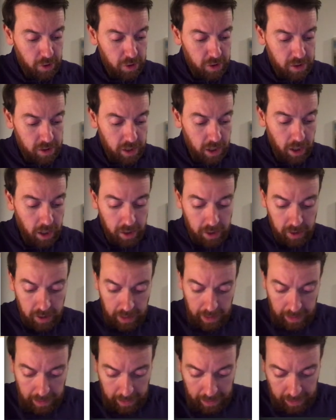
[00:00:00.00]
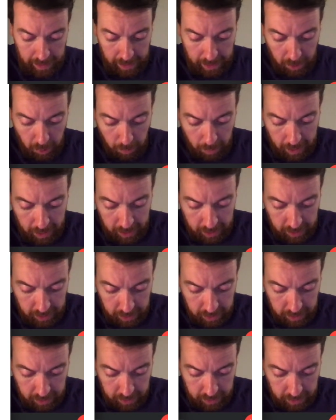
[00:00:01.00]
slide,
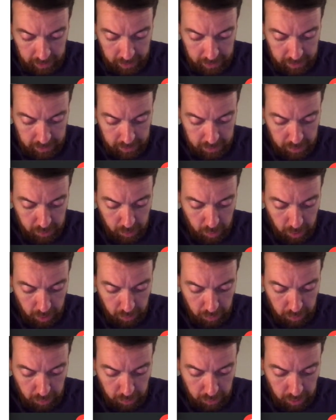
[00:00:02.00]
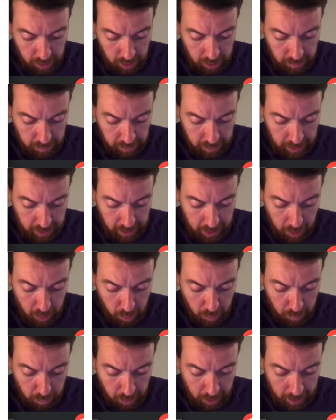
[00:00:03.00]
omega is the square root of k
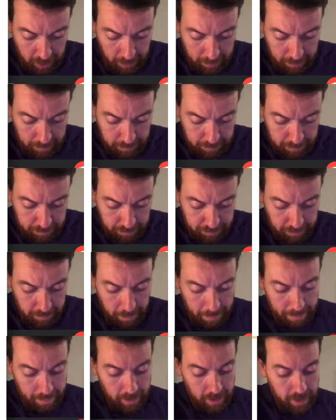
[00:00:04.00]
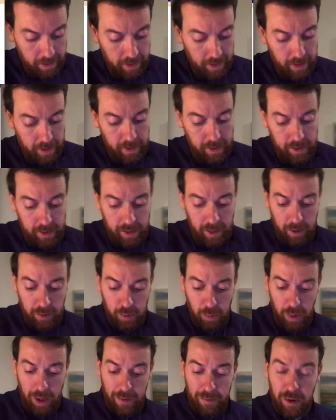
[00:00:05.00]
over m. And
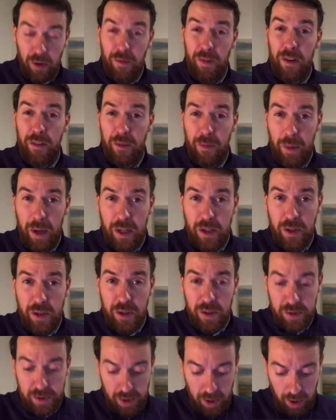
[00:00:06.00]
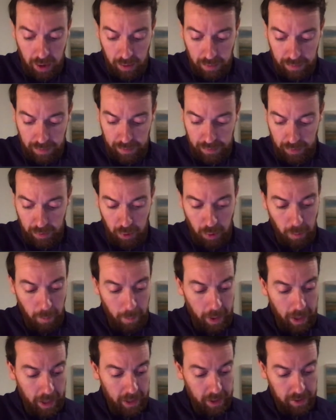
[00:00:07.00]
do we have enough information to solve for
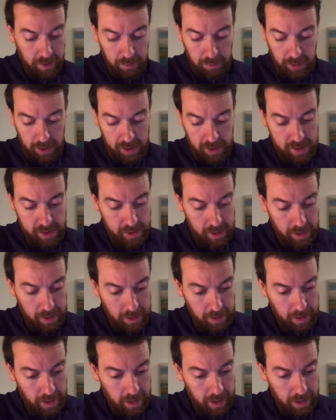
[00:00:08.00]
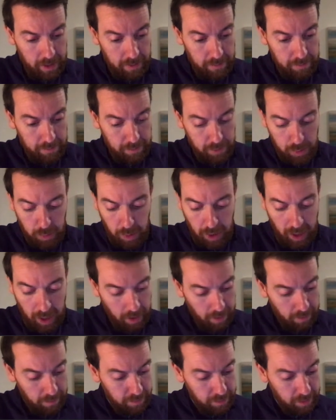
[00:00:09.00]
omega? Let's see. Do we
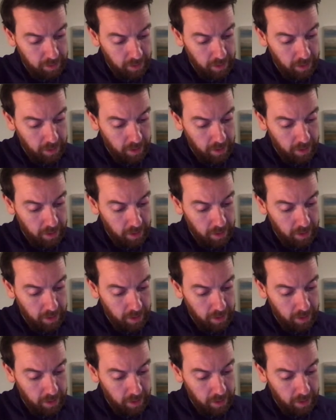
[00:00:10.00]
have the